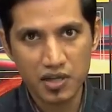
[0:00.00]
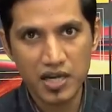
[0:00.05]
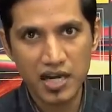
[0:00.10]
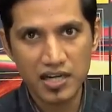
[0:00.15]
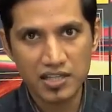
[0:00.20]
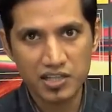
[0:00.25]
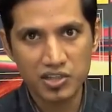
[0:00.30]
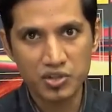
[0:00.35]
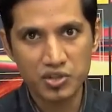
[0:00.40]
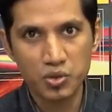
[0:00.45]

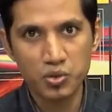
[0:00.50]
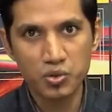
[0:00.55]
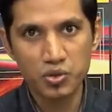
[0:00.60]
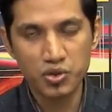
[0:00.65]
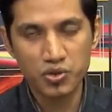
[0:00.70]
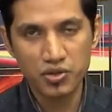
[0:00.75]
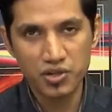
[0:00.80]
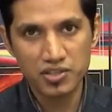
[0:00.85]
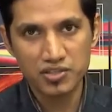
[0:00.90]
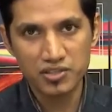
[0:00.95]
get the two
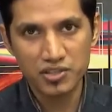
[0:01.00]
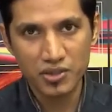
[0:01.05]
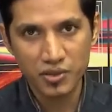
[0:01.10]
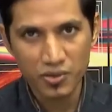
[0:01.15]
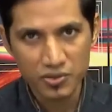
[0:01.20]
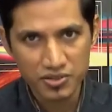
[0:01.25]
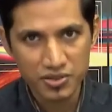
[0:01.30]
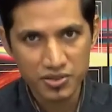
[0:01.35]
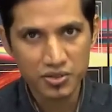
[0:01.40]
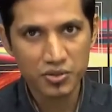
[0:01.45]
units
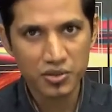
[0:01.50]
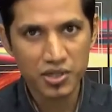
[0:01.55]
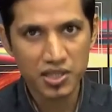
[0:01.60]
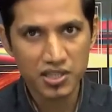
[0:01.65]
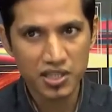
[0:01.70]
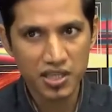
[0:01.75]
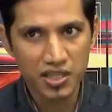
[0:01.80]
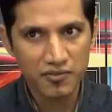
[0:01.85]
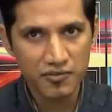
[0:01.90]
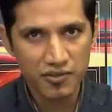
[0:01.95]
closer
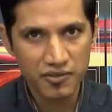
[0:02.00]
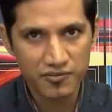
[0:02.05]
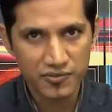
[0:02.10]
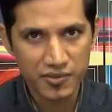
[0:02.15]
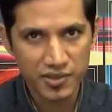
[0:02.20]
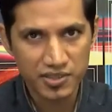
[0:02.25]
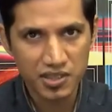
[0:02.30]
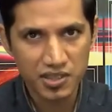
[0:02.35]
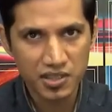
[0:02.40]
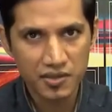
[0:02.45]
together even
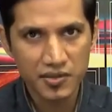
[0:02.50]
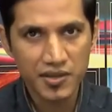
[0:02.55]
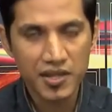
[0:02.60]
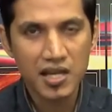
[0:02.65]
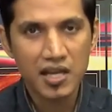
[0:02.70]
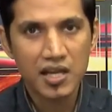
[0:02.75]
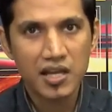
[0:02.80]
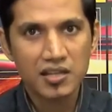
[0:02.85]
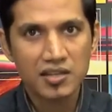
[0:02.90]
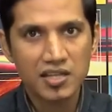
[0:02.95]
further,
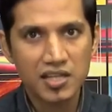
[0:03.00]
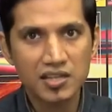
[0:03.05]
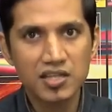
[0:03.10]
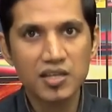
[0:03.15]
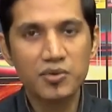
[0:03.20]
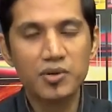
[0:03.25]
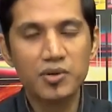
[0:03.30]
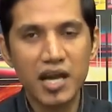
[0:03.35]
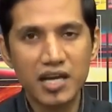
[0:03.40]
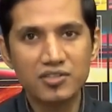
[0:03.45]
then
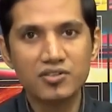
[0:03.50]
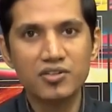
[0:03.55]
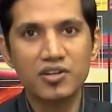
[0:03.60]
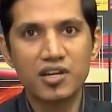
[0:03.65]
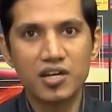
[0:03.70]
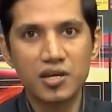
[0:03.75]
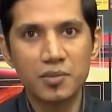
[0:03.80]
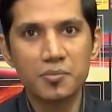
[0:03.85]
they would actually